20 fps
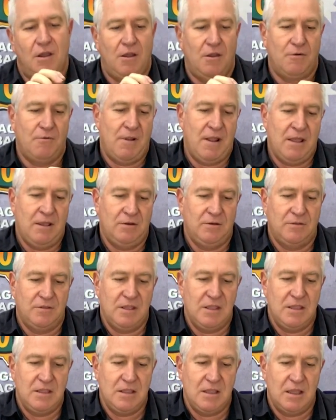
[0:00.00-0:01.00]
around
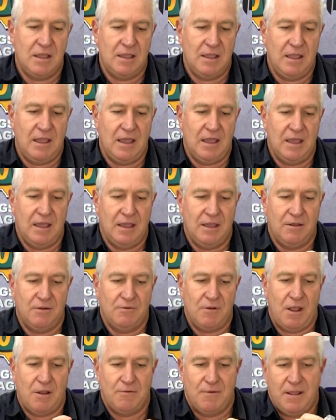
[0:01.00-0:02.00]
the
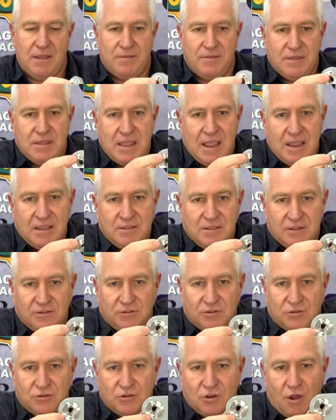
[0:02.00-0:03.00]
end
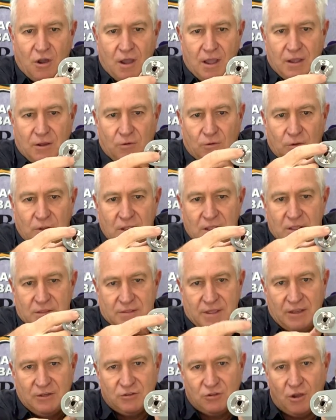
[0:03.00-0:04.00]
there's a dial.
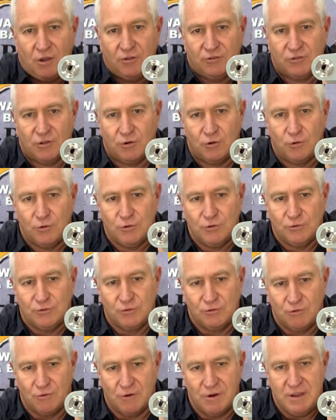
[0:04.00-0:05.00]
That dial's got all your
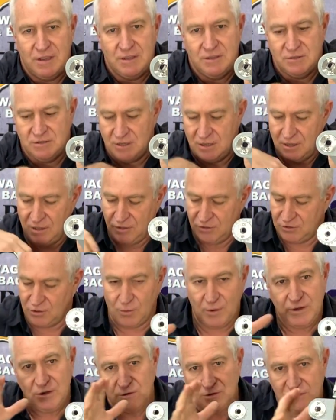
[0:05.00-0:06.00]
degrees. So
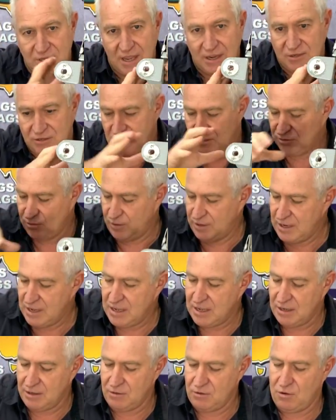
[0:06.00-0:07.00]
when you attach this one
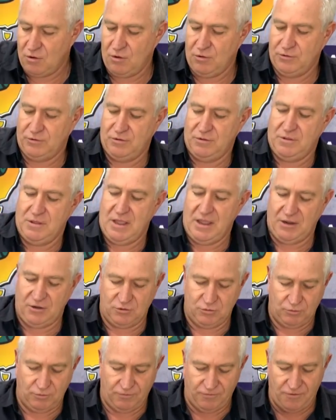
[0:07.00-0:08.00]
here onto the
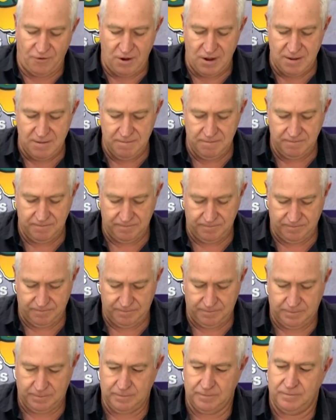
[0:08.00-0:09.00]
actual frame,
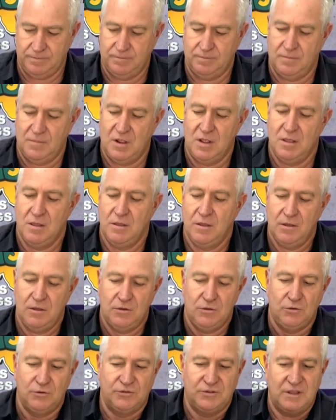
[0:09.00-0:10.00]

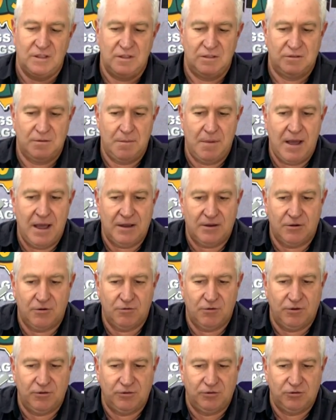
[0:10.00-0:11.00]
you'll see there's a mark
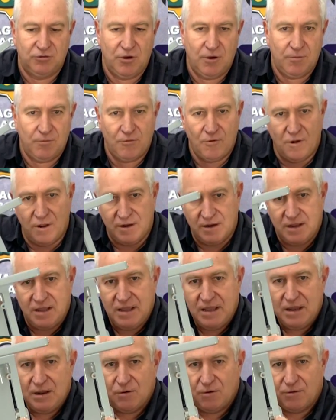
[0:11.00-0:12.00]
across the top right
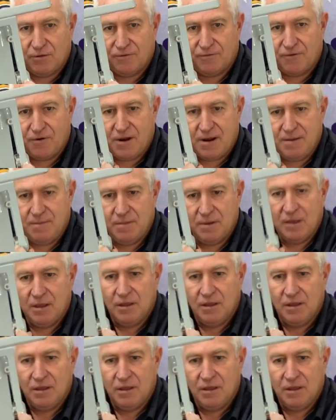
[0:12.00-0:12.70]
here on the frame,